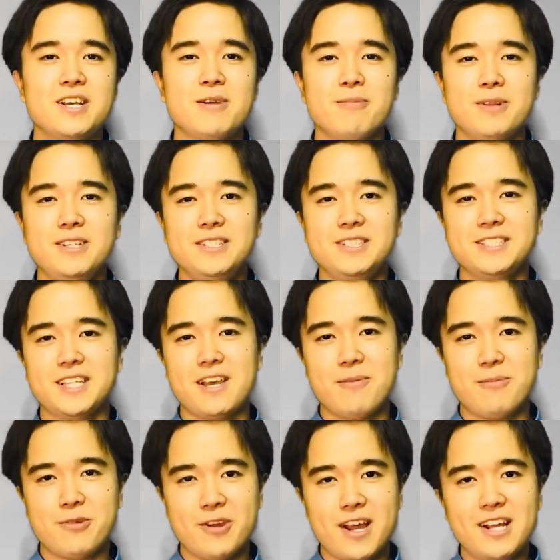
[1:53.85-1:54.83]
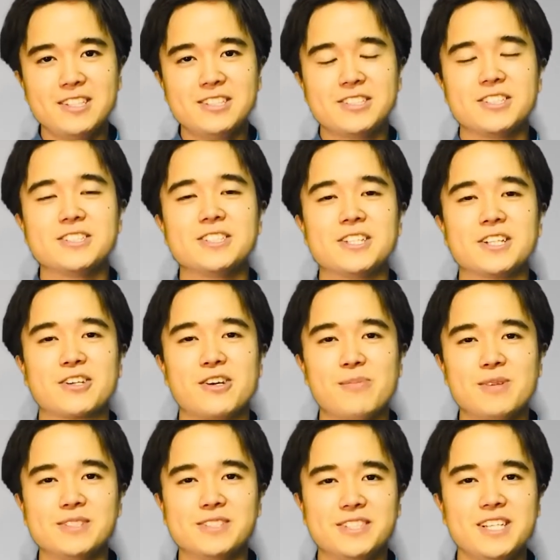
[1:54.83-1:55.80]
Please type your answers in the
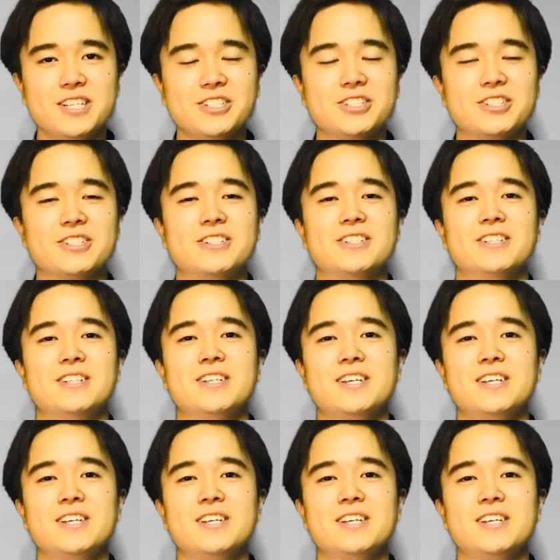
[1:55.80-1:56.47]
comment section.